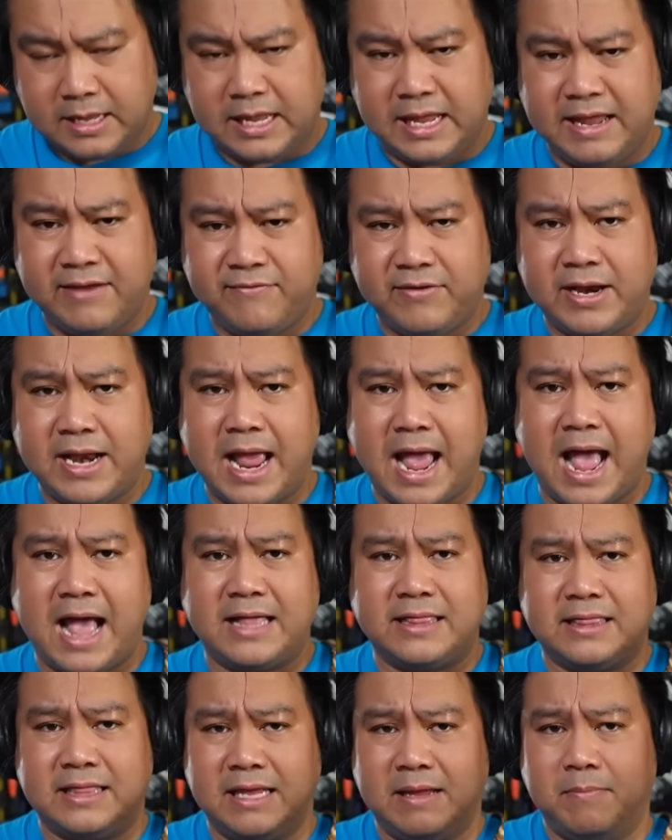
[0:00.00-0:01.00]
Even
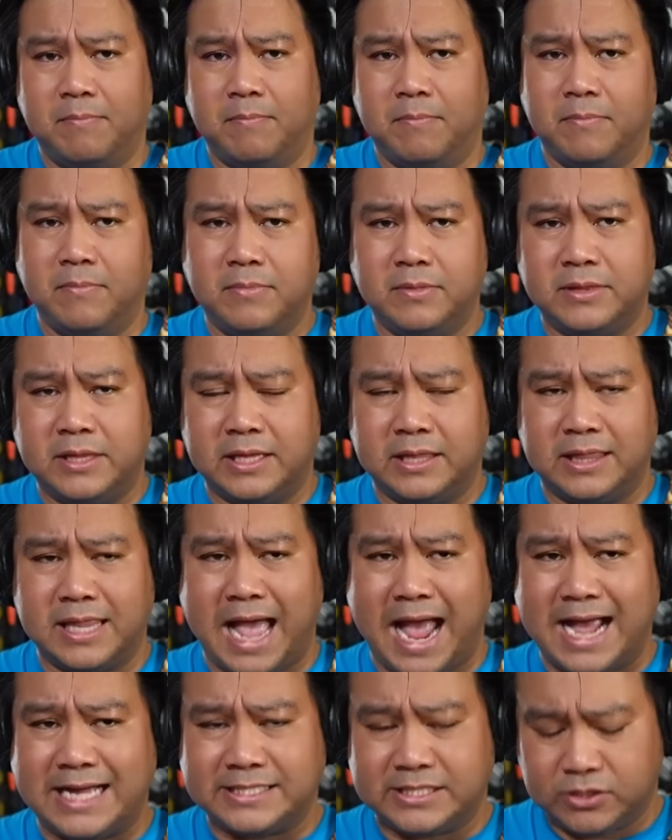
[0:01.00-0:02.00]
at the
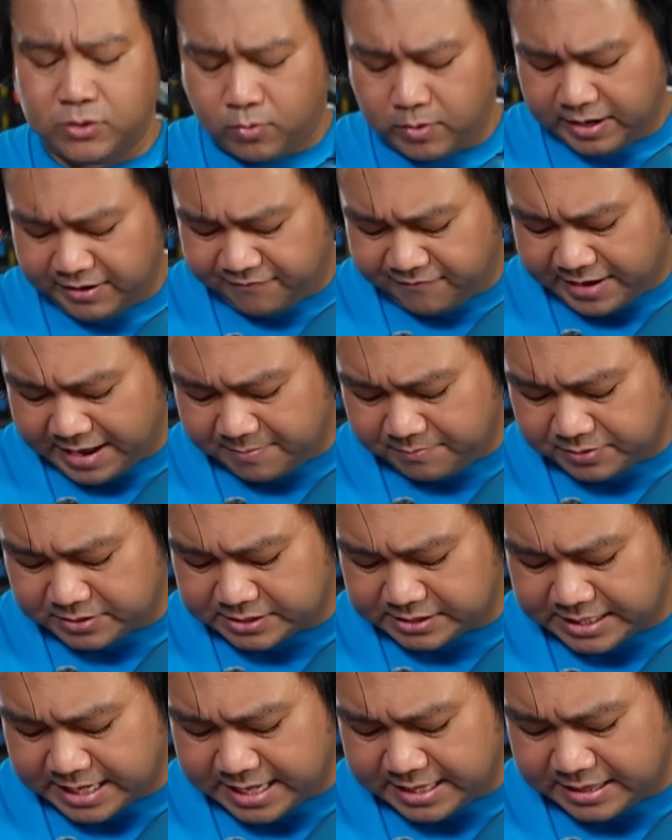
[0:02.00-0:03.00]
last
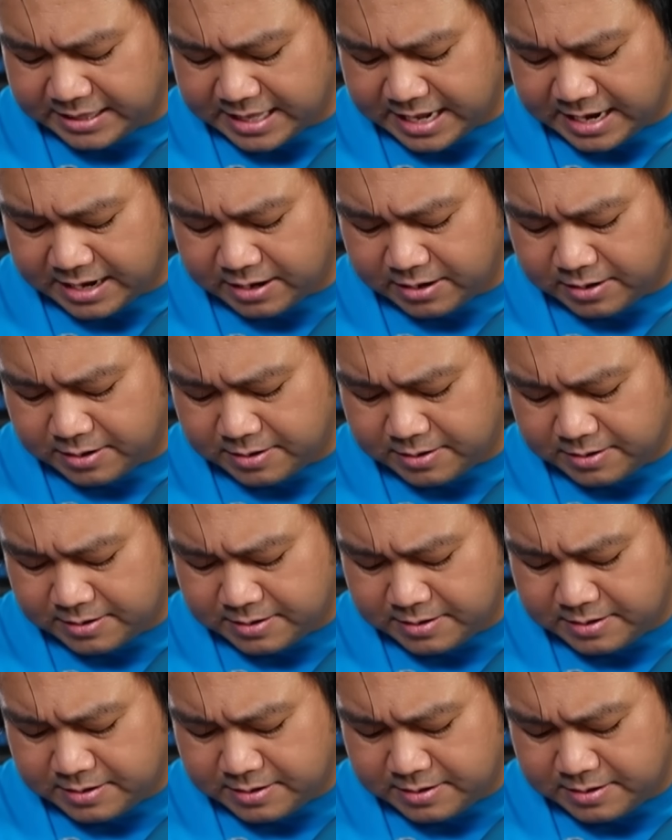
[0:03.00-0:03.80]
25% there,